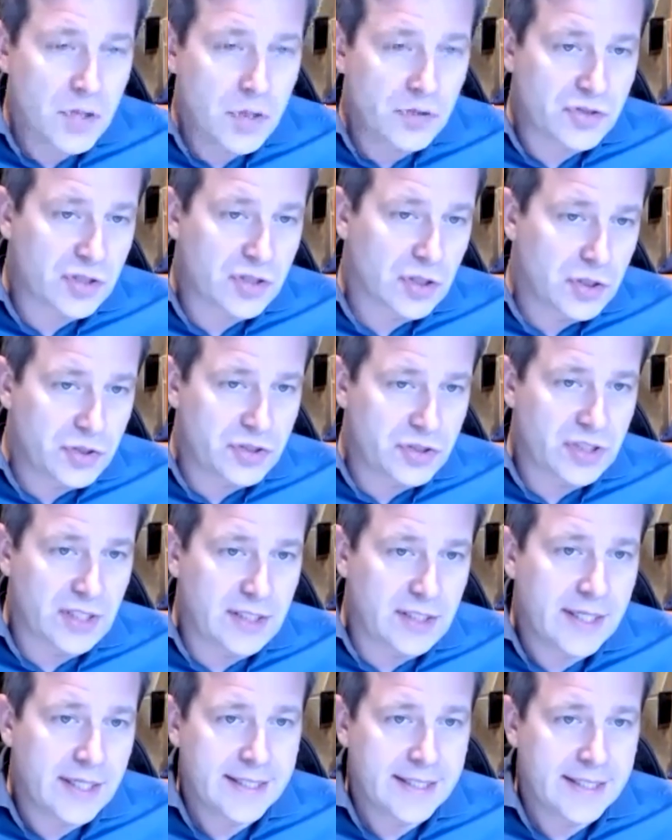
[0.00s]

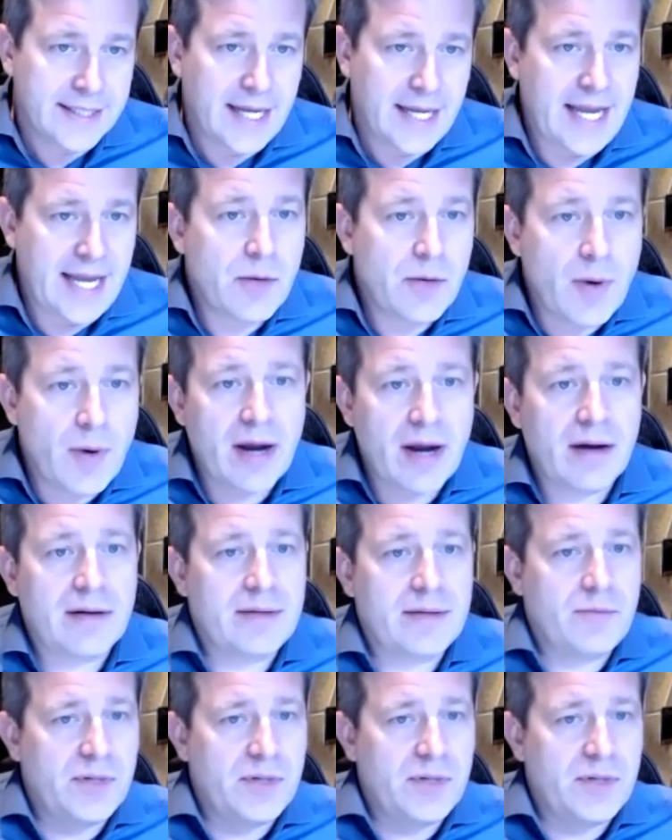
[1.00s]
solution anywhere,